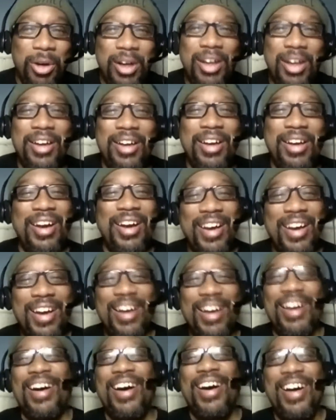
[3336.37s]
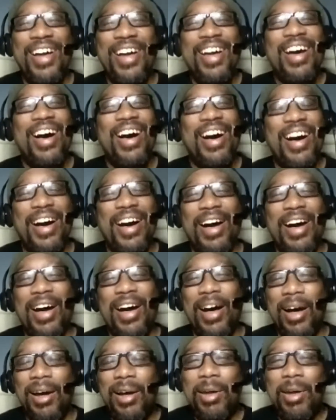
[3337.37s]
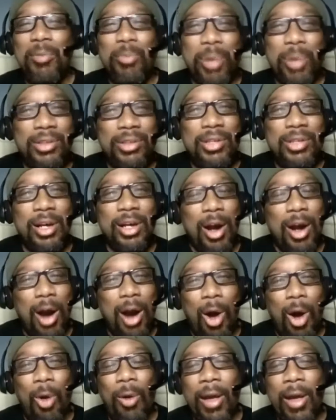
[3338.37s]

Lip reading: but to go